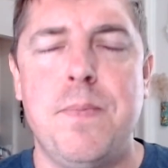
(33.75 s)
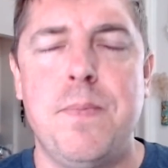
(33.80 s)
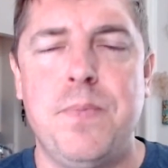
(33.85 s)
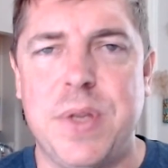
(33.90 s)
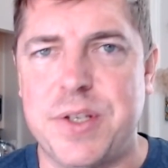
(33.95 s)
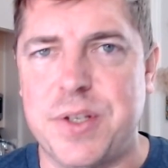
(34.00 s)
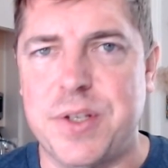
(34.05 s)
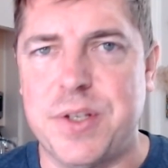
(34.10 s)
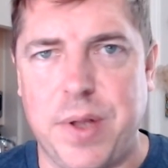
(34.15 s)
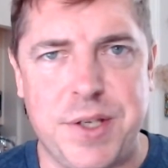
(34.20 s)

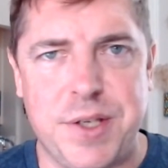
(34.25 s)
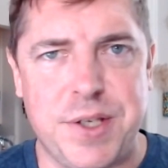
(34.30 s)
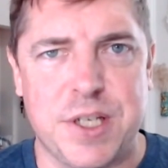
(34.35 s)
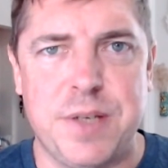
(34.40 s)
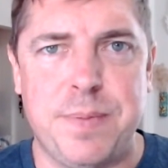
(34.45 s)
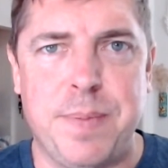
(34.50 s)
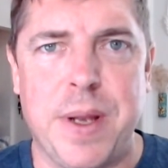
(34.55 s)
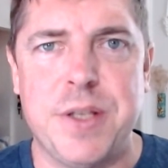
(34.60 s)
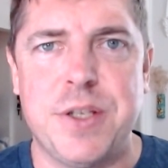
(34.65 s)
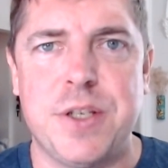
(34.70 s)
It's less
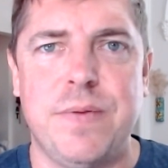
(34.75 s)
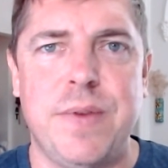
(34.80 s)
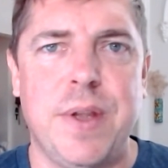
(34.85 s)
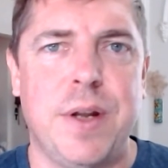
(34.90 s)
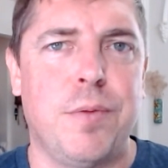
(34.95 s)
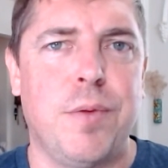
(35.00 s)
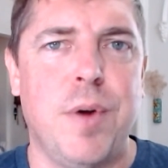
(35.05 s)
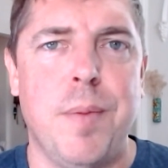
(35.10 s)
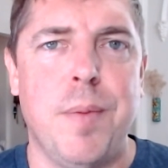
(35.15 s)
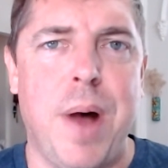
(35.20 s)
expensive
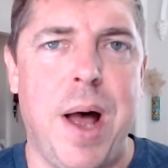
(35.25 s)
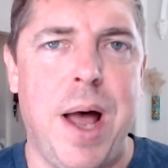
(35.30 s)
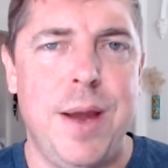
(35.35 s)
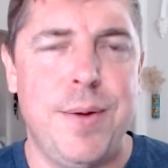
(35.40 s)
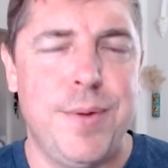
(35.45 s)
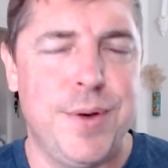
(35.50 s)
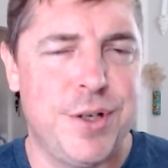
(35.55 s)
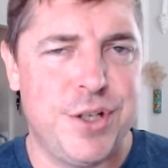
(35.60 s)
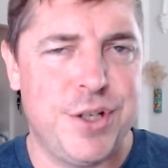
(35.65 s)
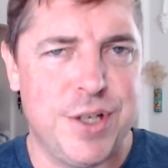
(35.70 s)
than a
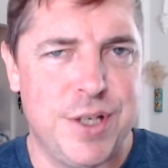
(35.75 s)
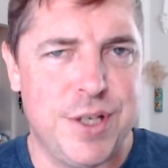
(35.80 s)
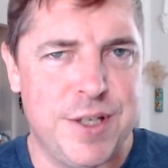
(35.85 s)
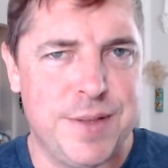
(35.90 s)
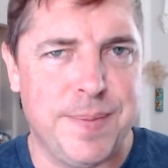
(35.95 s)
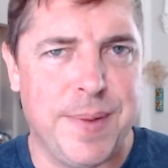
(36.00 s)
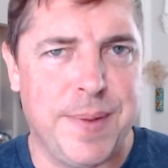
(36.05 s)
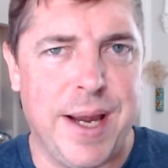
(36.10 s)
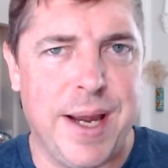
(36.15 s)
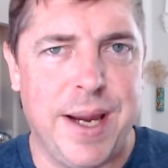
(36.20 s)
ribeye, which is
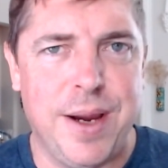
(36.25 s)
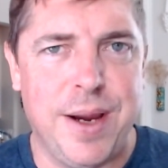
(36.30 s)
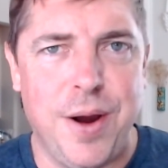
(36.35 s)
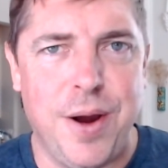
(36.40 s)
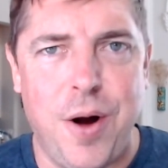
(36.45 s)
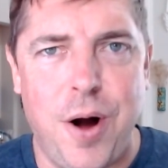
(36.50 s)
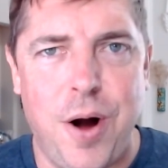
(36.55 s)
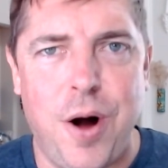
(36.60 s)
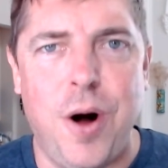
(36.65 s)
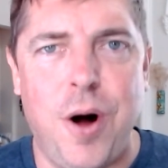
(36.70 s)
my
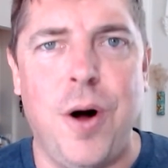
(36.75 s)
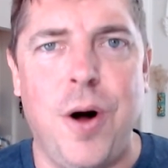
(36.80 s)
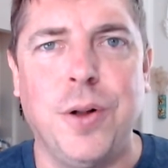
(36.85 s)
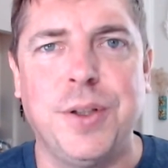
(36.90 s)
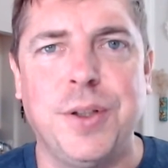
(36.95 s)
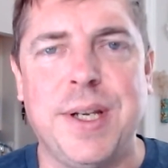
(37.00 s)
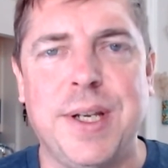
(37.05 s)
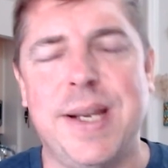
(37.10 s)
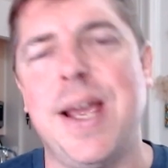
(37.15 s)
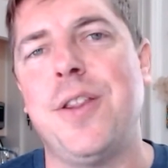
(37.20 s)

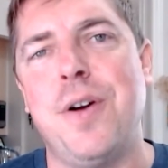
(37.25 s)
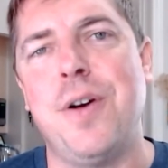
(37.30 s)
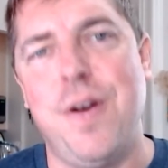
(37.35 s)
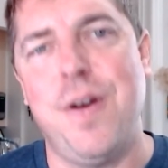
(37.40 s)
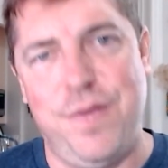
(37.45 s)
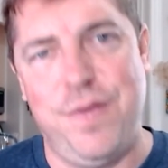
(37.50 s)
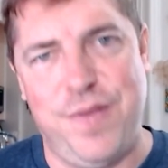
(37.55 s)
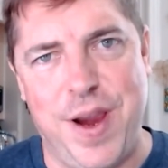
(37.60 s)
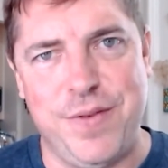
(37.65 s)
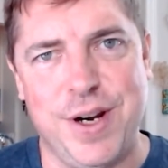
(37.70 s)
altogether
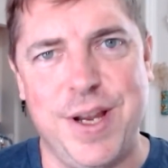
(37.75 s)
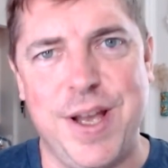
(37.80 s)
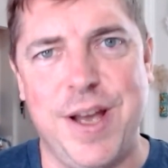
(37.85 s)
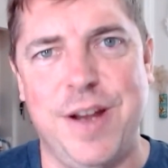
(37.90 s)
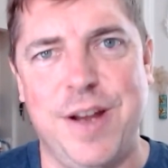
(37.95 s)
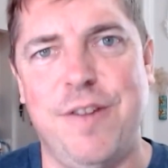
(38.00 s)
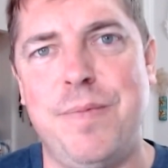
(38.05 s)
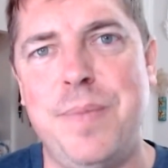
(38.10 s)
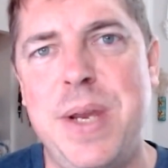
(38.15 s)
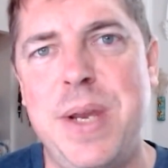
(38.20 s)
favorite
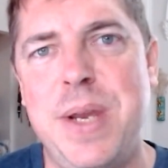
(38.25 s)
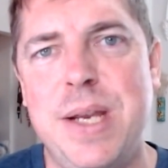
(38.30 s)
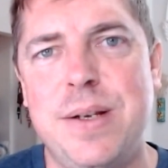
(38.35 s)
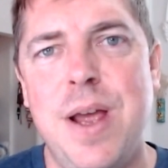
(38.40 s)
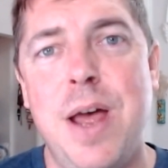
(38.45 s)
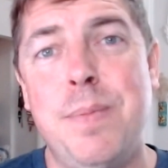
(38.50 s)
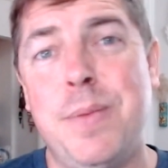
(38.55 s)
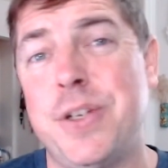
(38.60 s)
cut of meat,